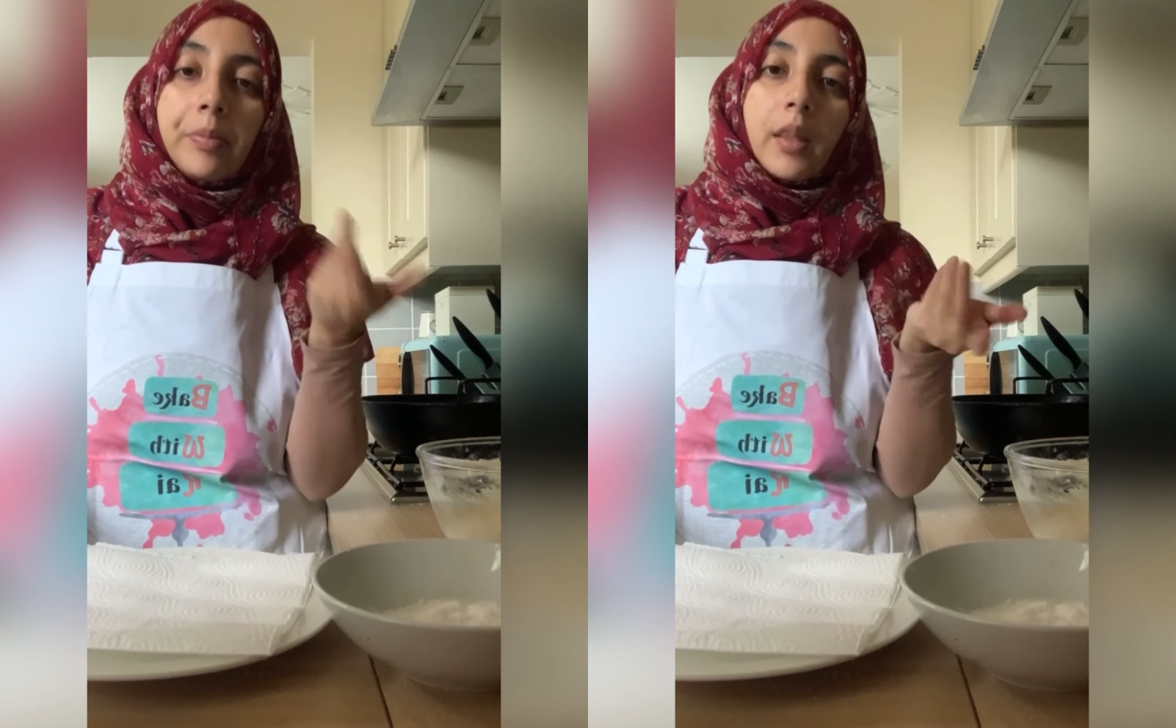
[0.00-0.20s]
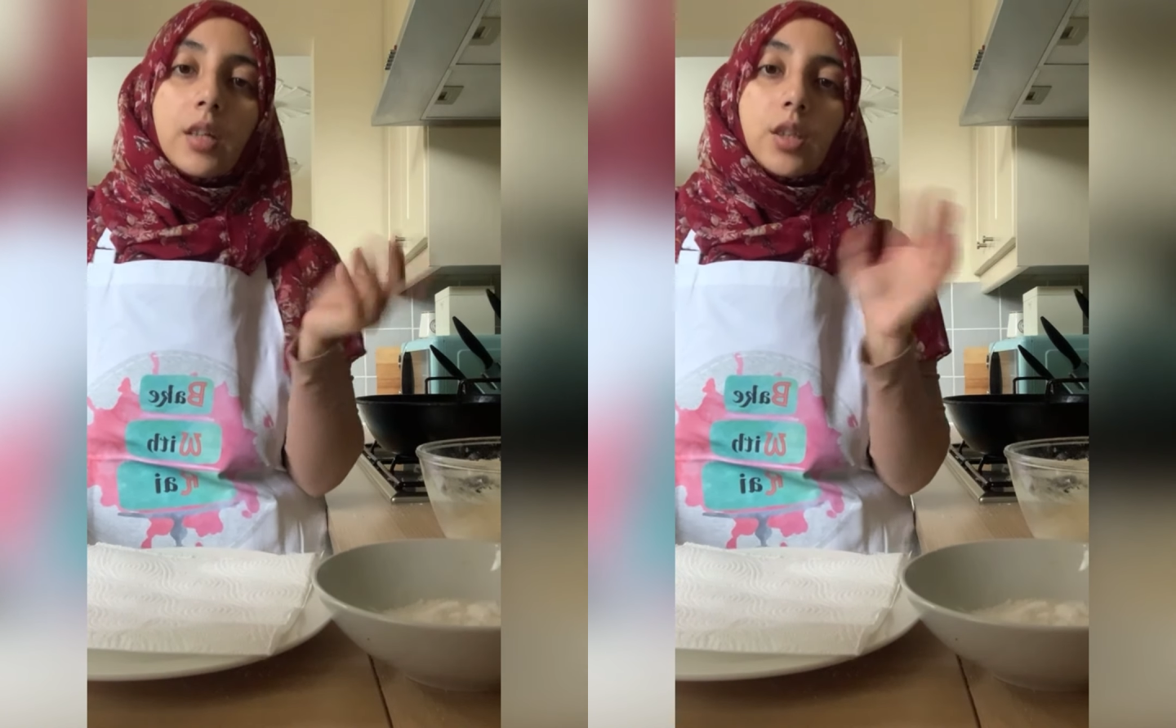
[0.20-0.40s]

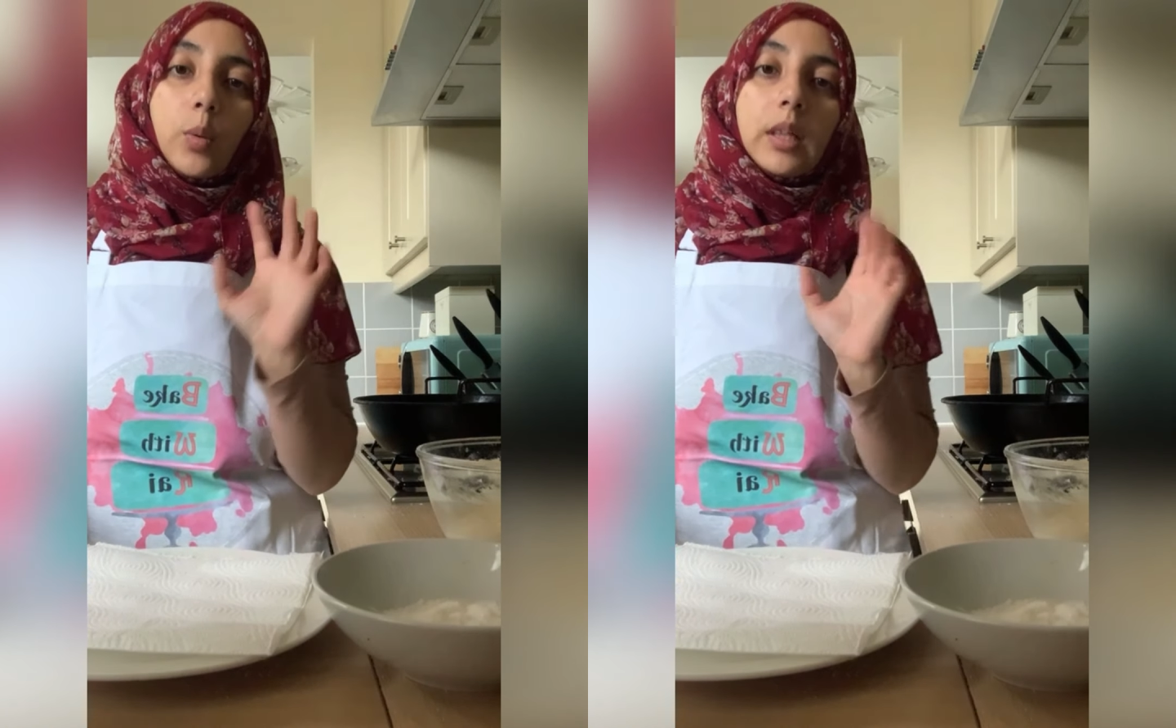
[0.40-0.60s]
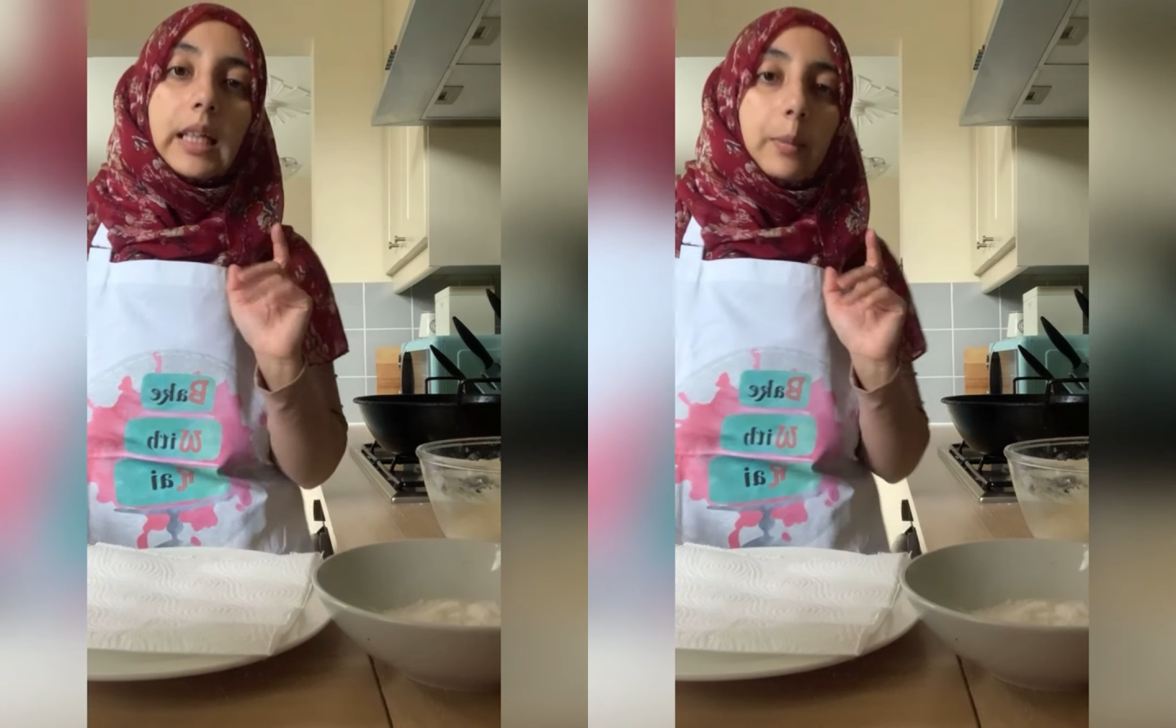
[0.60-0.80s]
So you
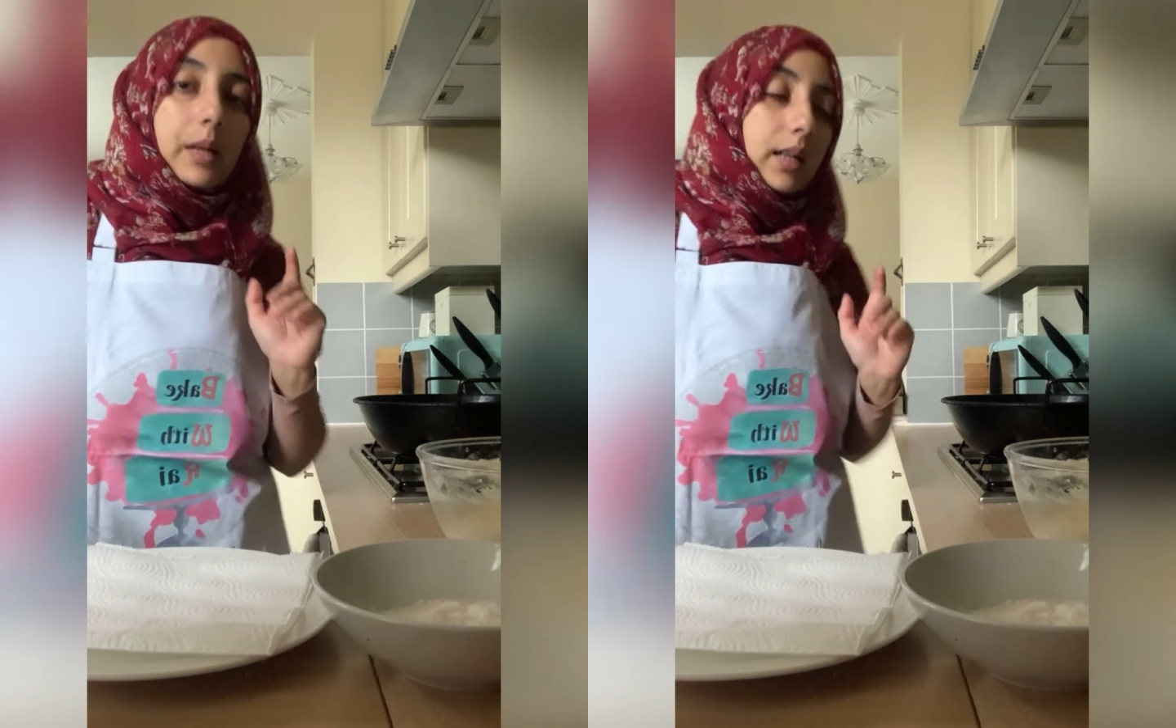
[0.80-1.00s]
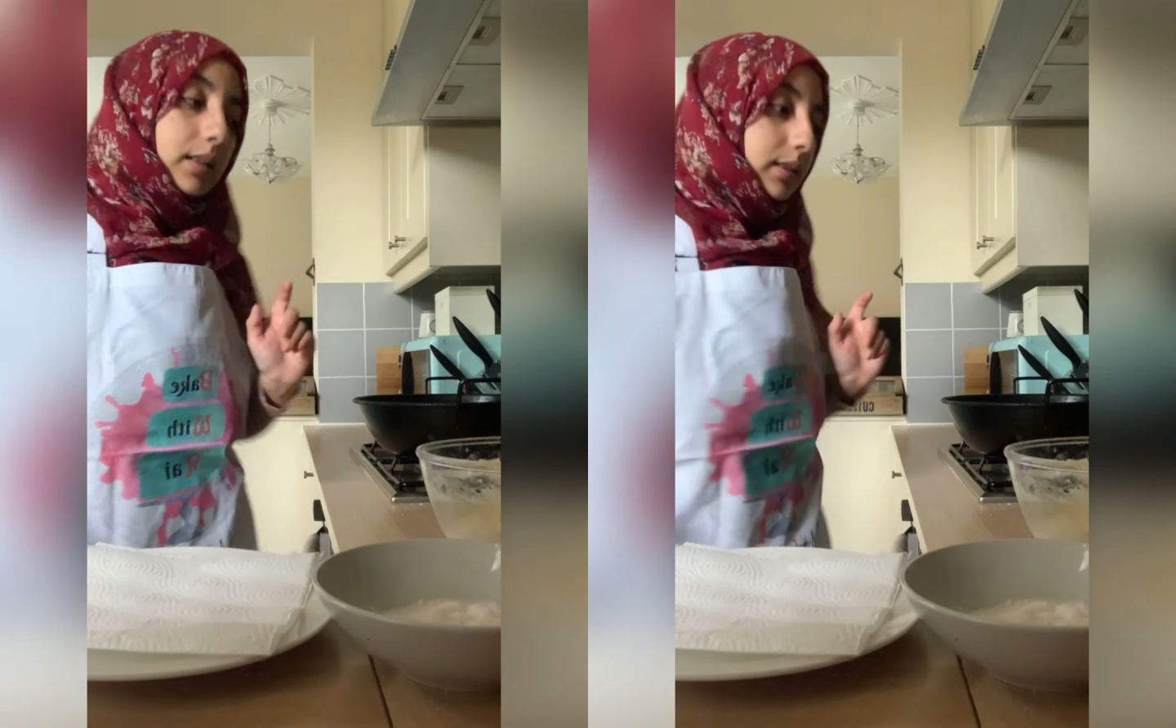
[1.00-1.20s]
want to keep
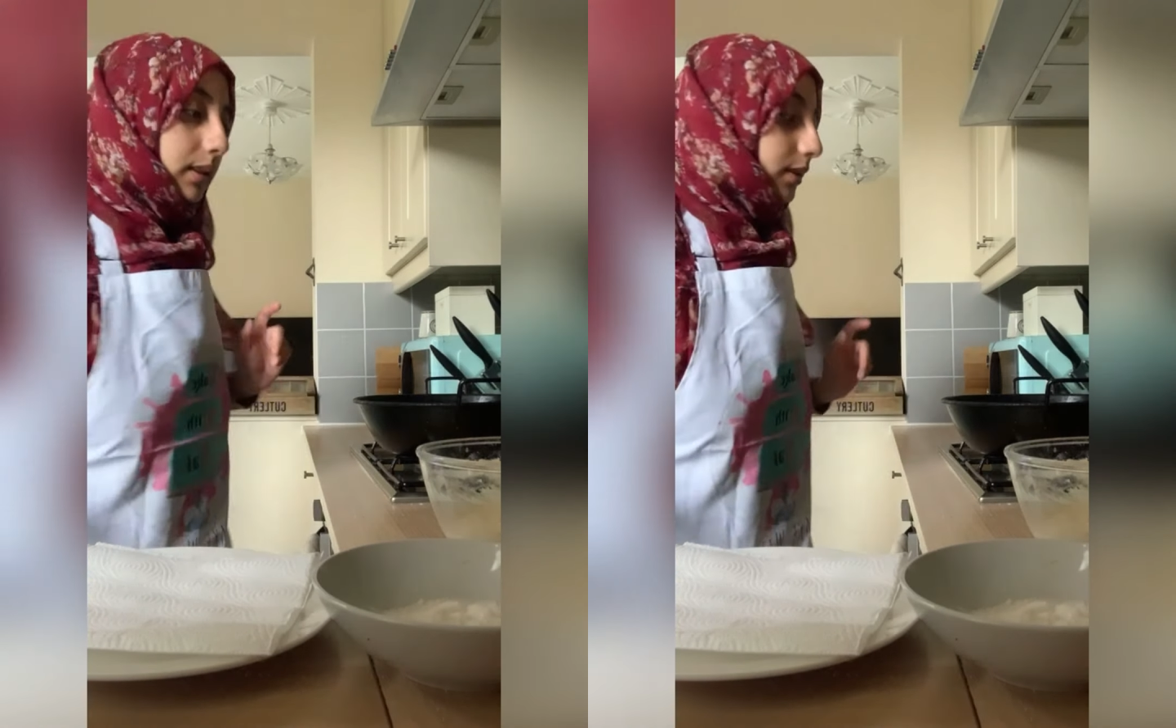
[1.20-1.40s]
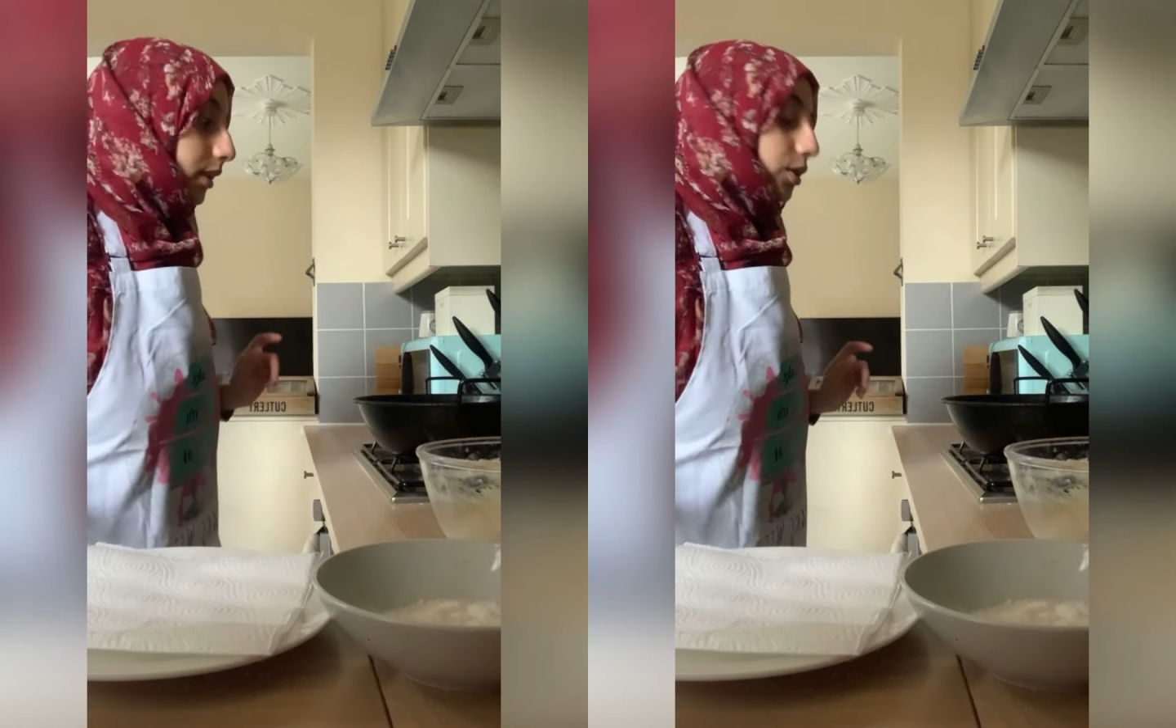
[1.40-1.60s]
it
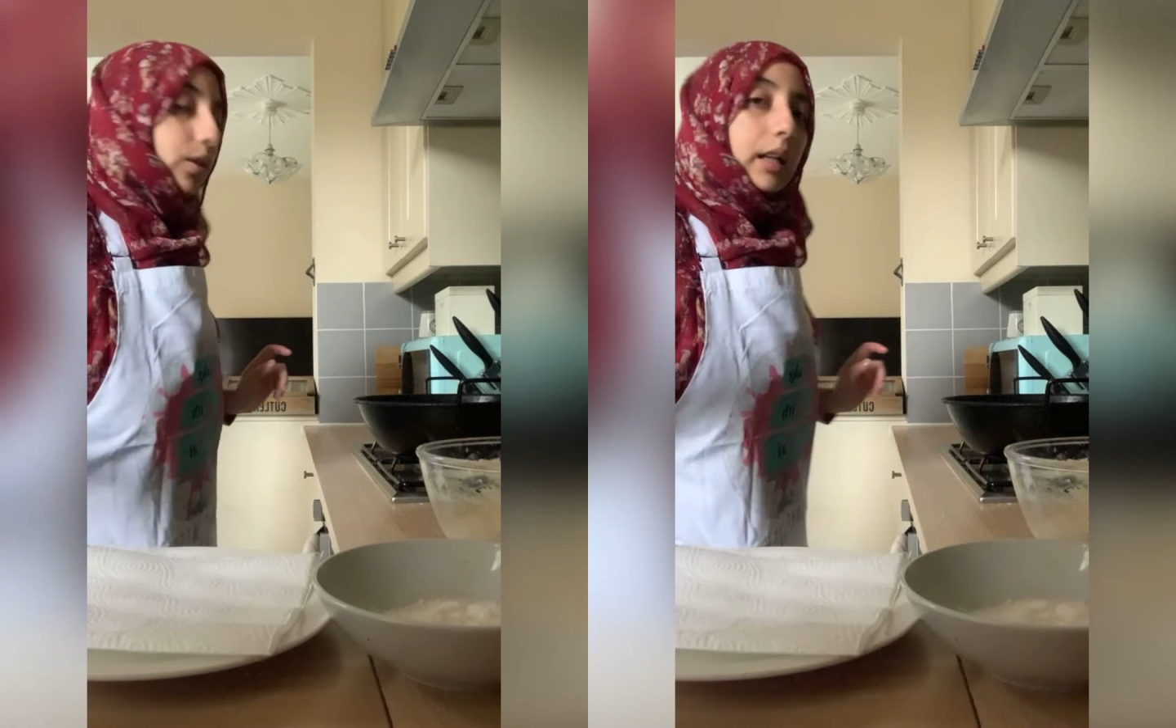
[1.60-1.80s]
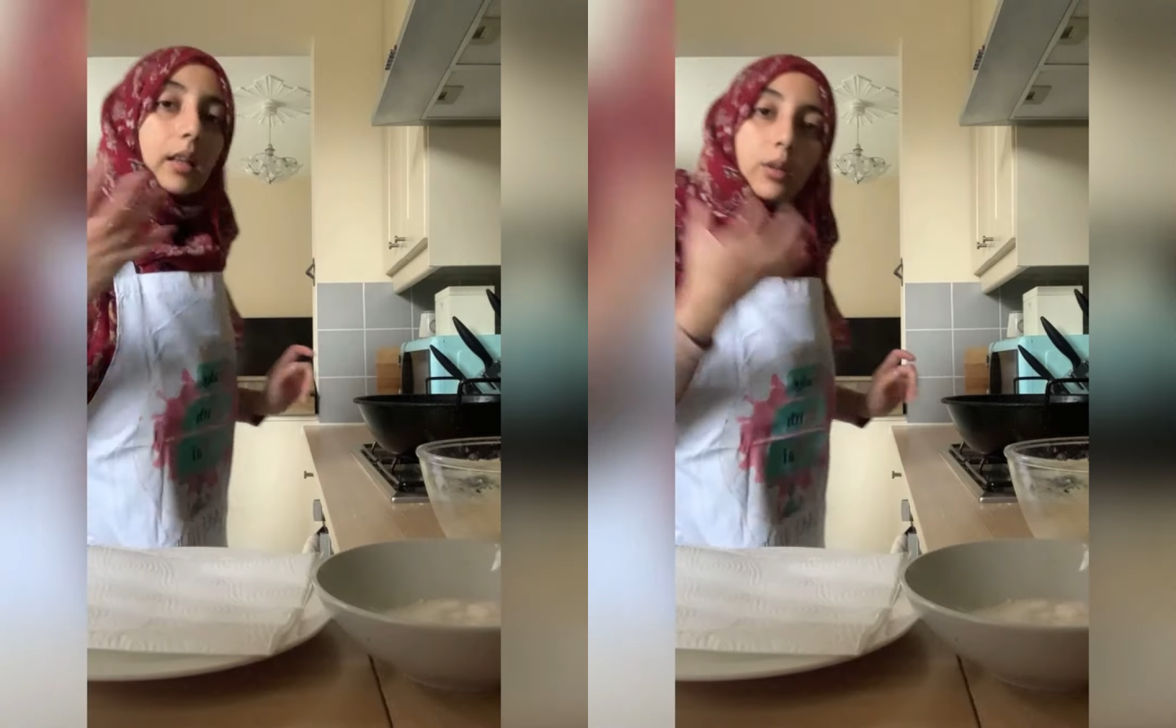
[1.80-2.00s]
consistent so
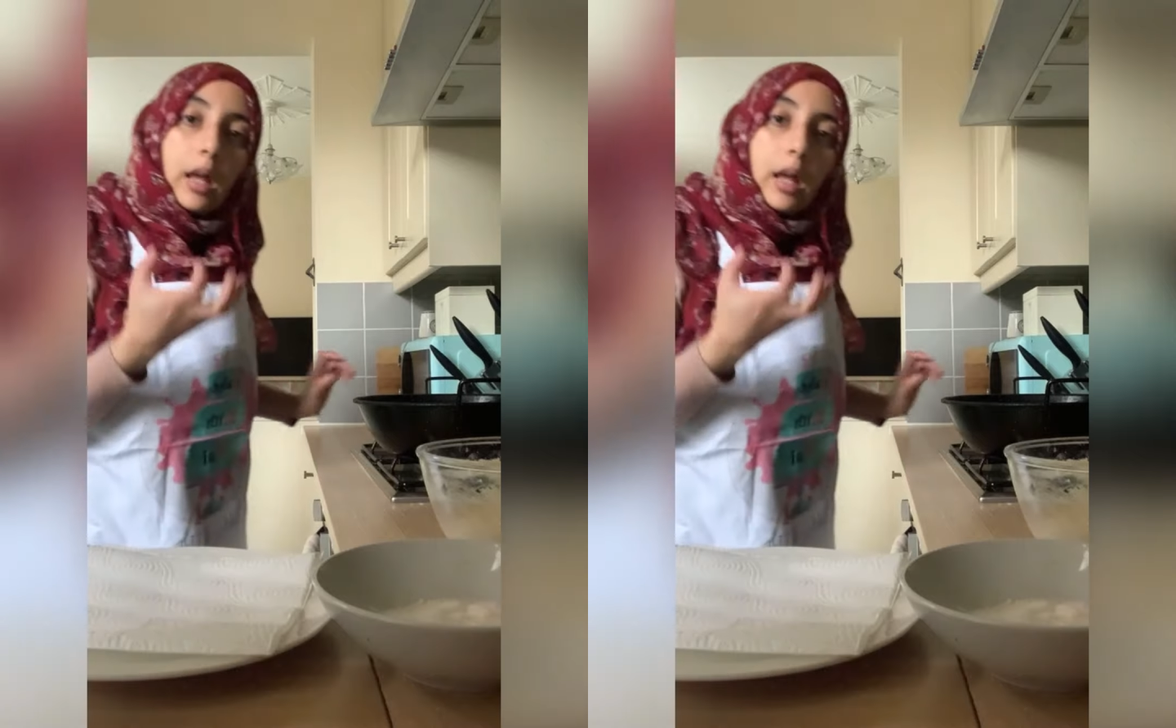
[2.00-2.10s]
they